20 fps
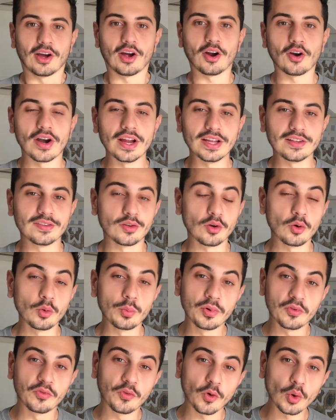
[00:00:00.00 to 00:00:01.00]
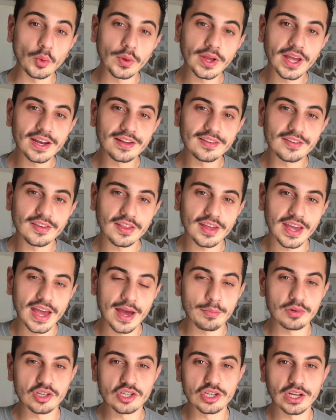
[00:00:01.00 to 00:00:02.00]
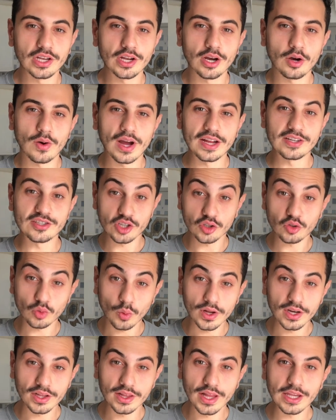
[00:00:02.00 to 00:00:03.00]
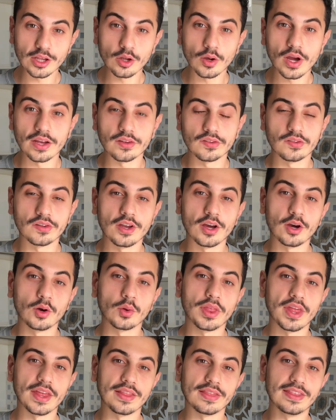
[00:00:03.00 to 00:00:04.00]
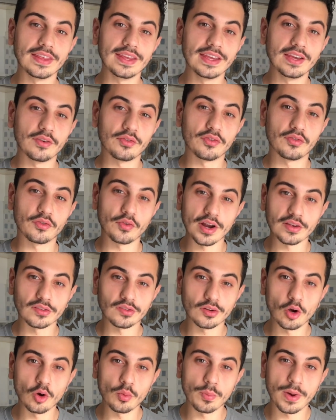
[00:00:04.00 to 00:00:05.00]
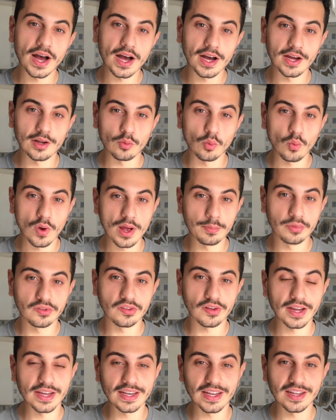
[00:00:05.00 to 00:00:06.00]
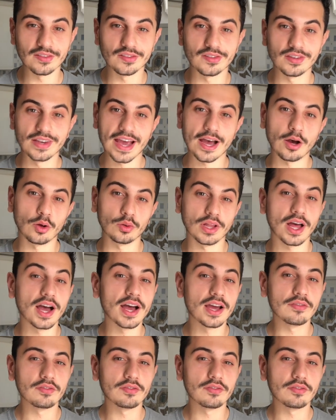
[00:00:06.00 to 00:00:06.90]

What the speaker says: Alright, so before we get into the cappuccino, I just want to let you guys know that the Fresco Pod website is now live.